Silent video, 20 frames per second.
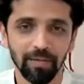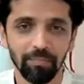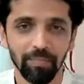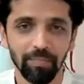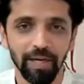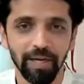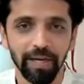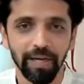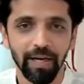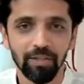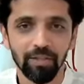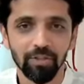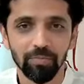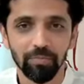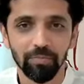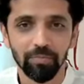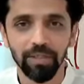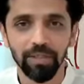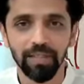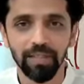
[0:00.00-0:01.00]
My
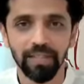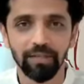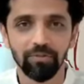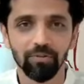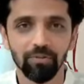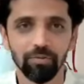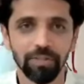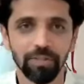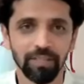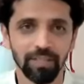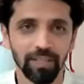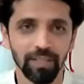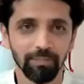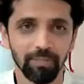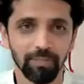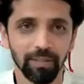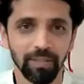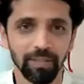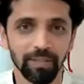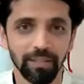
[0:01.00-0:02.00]
husband gives me
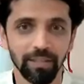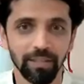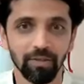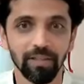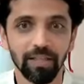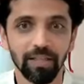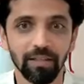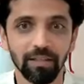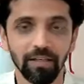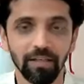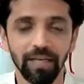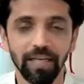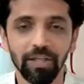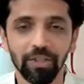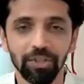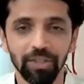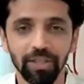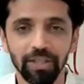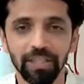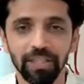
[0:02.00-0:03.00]
stability, or that
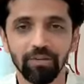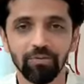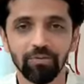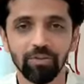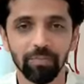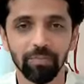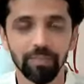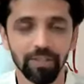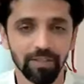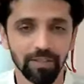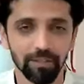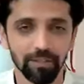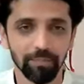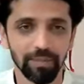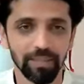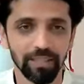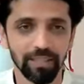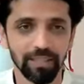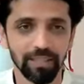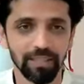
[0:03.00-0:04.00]
relation gives me
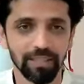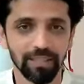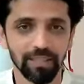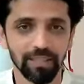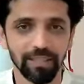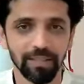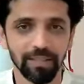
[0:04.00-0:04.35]
stability.